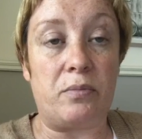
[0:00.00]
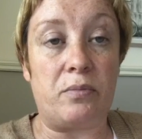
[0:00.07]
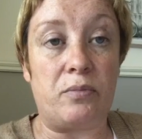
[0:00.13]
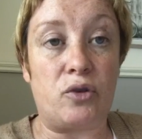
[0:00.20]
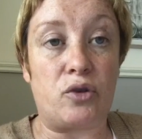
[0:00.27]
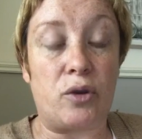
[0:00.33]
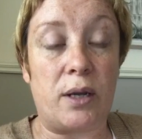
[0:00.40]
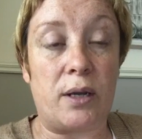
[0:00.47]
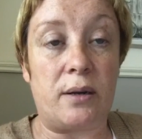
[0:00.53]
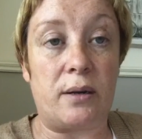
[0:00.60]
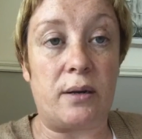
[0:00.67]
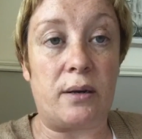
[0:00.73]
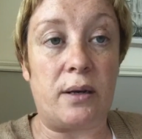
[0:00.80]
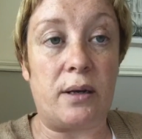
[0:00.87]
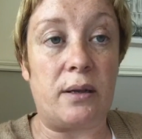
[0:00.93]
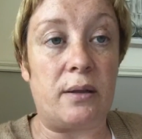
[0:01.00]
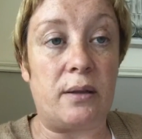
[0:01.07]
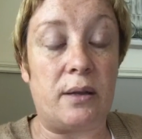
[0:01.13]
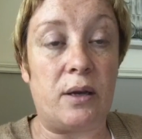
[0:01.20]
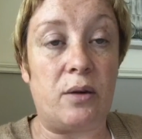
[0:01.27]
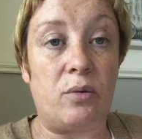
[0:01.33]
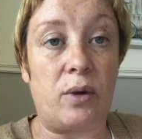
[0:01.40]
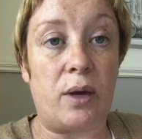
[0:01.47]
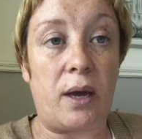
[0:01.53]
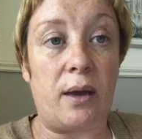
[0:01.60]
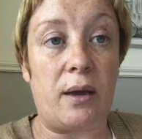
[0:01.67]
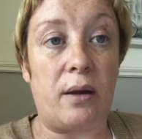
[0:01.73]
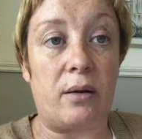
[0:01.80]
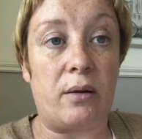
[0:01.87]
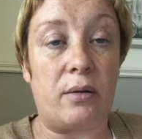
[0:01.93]
training in the
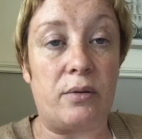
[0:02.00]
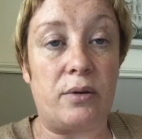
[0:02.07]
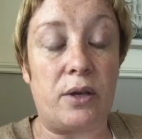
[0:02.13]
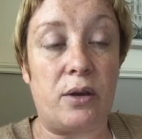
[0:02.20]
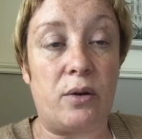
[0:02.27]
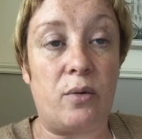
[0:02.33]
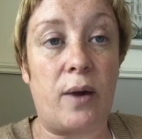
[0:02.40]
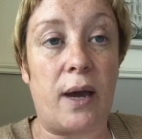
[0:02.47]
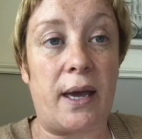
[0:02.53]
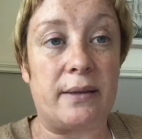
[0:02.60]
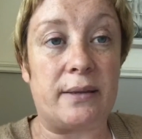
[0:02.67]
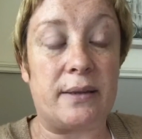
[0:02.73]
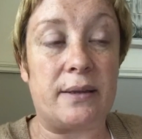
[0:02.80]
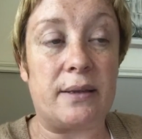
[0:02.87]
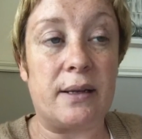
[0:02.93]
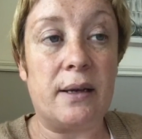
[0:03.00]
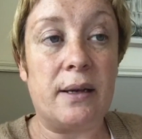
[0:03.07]
UK or the US